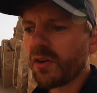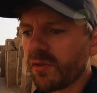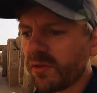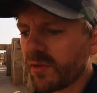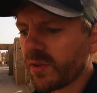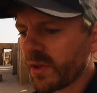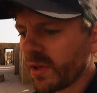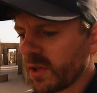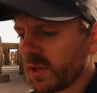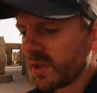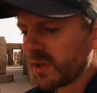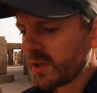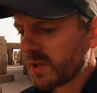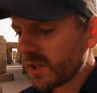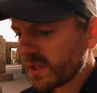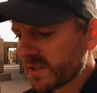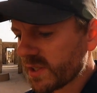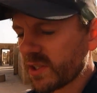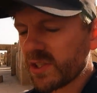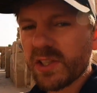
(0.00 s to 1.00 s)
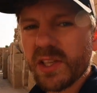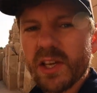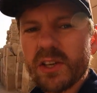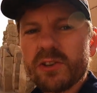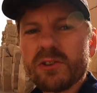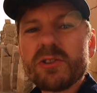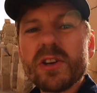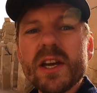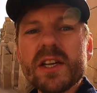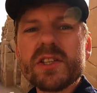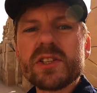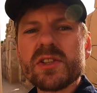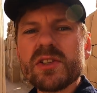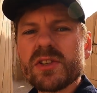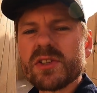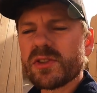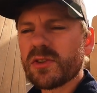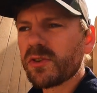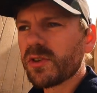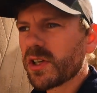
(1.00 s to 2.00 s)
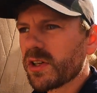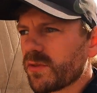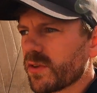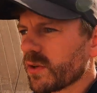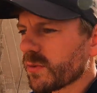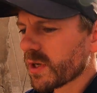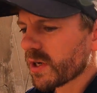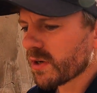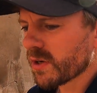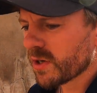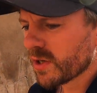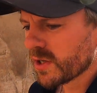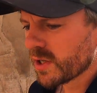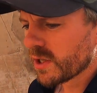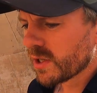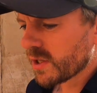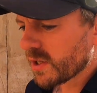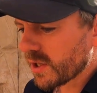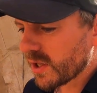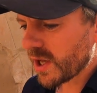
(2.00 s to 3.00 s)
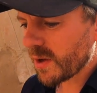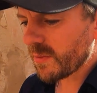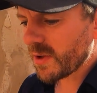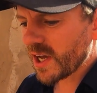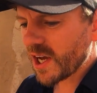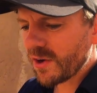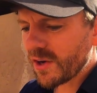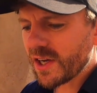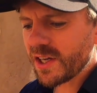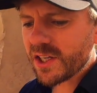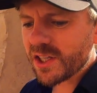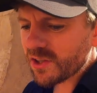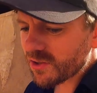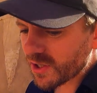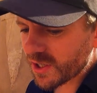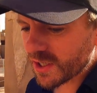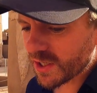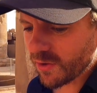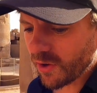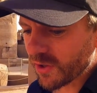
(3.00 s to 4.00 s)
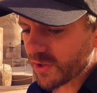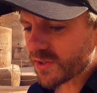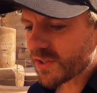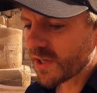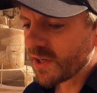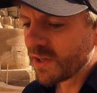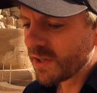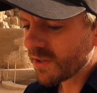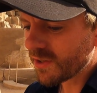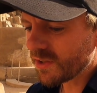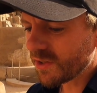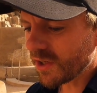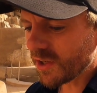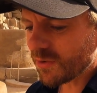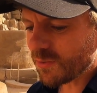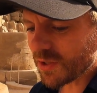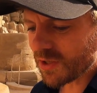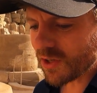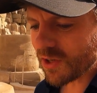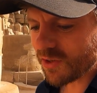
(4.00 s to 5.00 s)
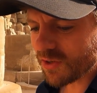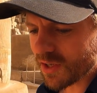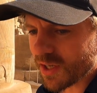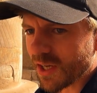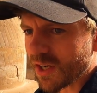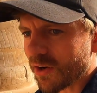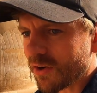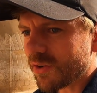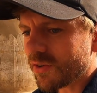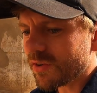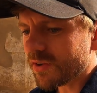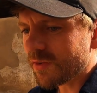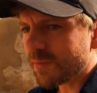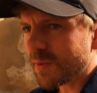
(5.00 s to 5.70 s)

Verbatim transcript: of essentially their creation story, if you will, um, how accurate it was. You know, we know now